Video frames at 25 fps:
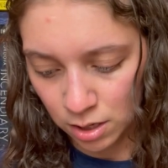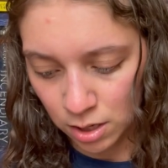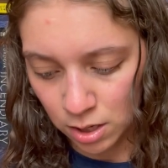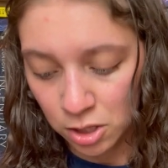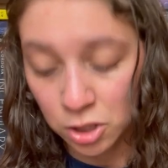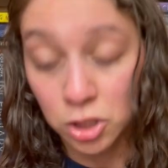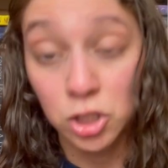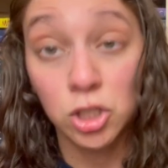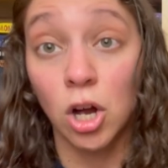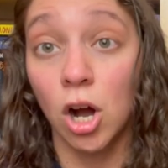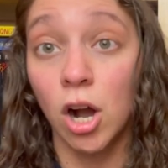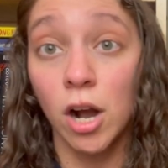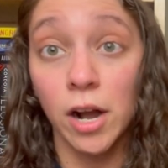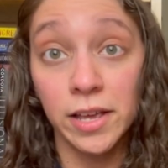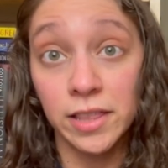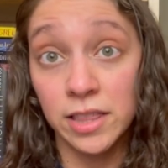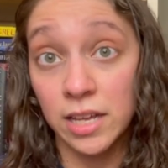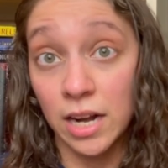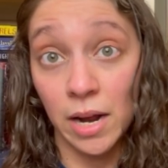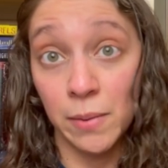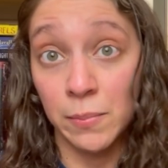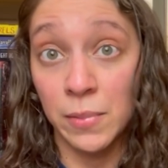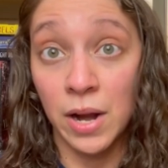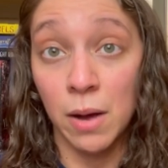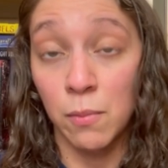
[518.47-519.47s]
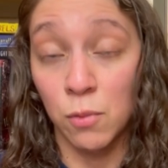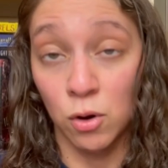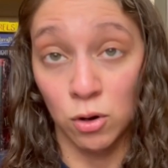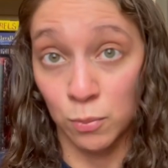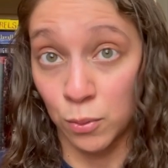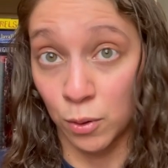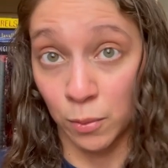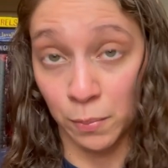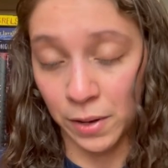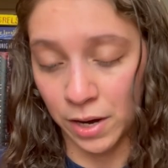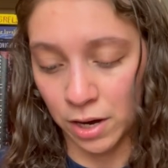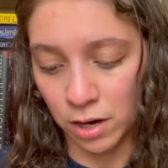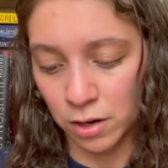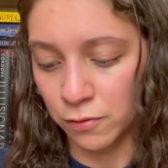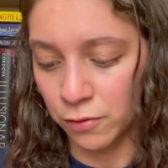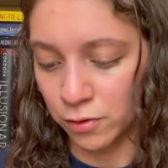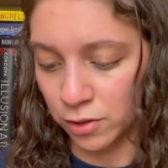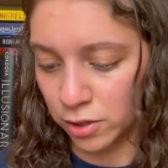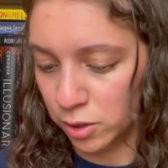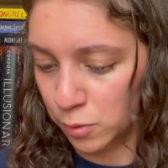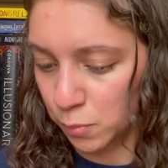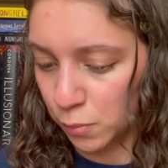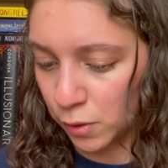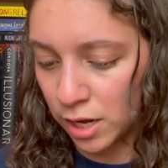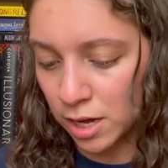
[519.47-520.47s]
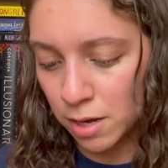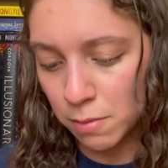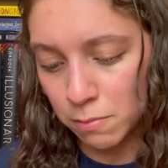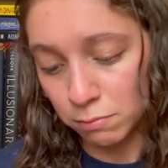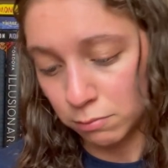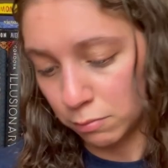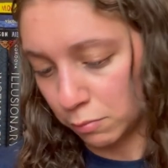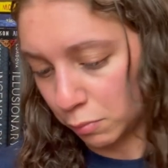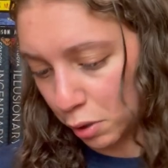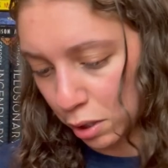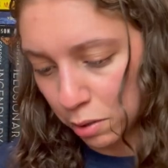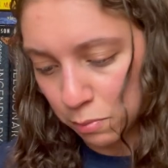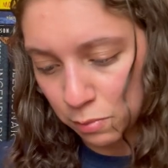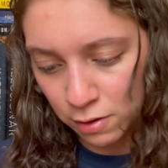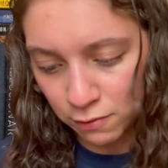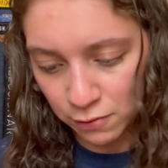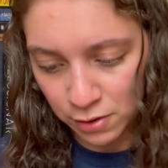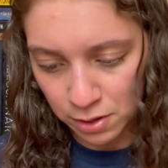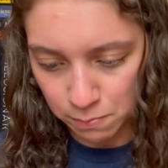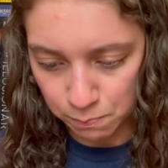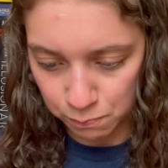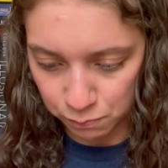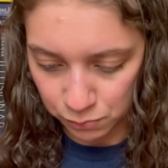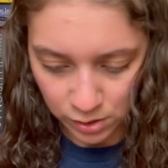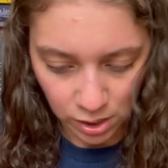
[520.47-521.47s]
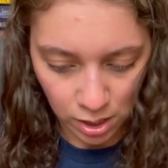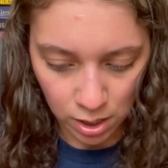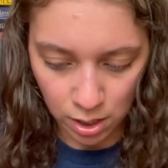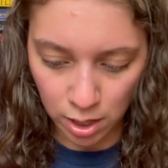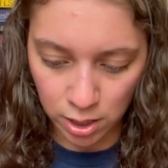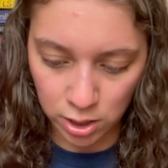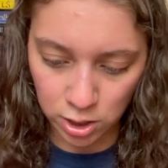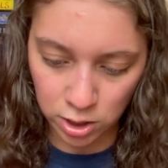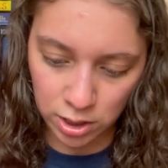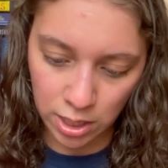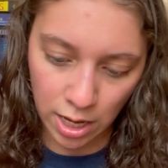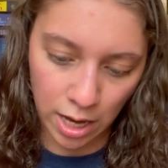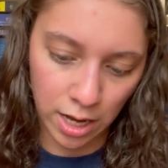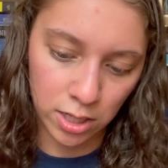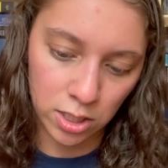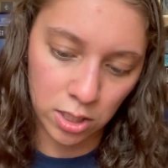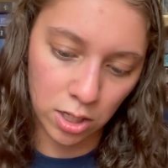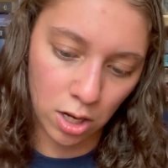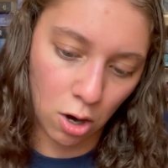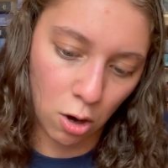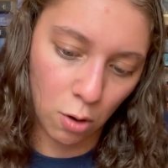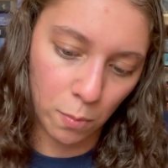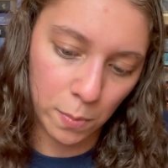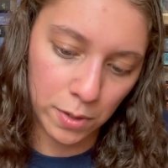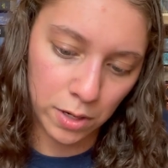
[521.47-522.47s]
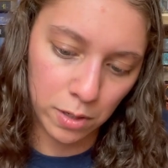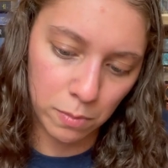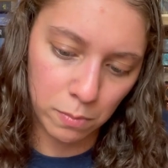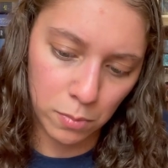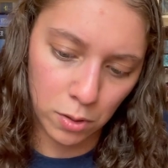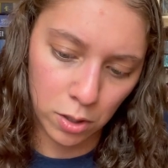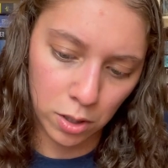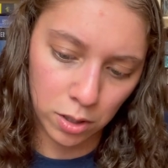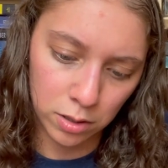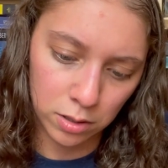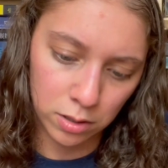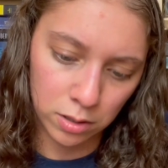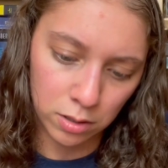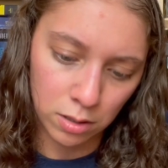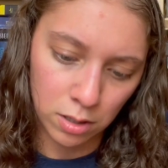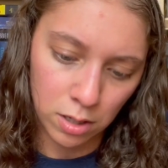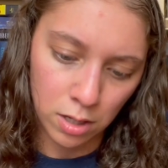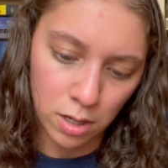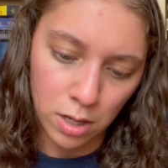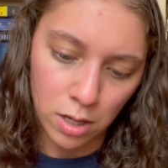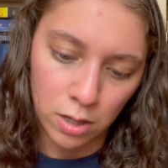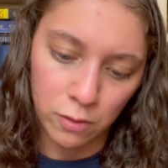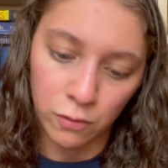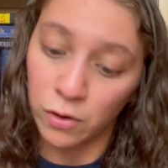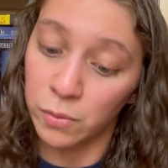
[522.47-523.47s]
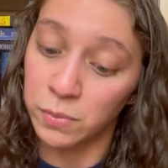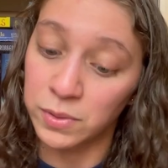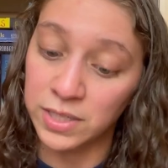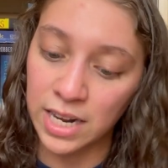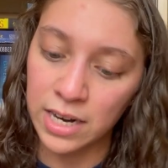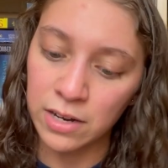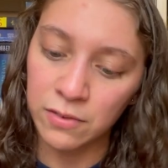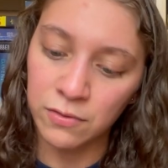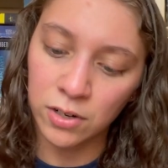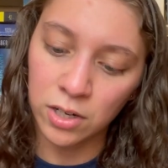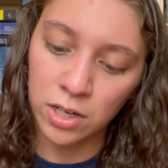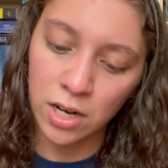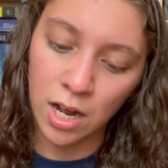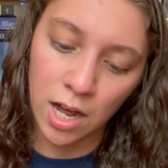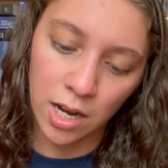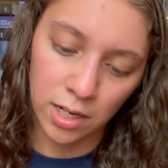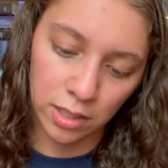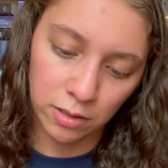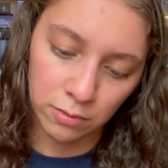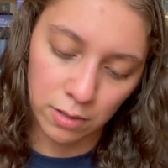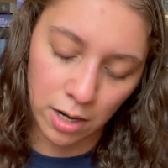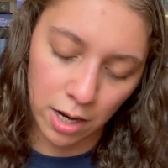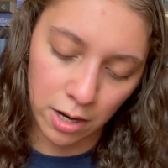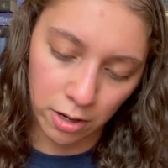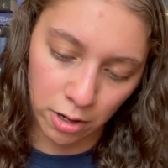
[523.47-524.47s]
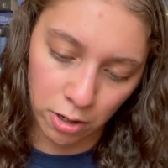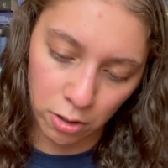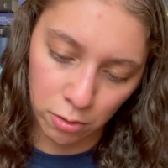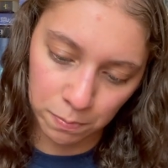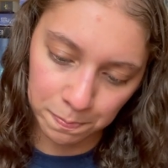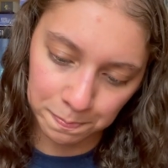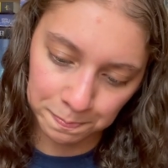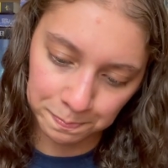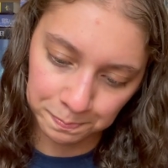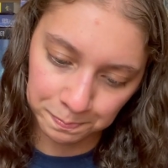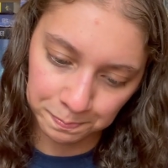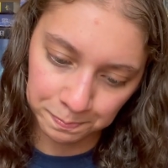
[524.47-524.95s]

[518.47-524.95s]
Sorry that I'm not more prepared for this. Blame blame Evie that I just had to open in books from Denver, Colorado.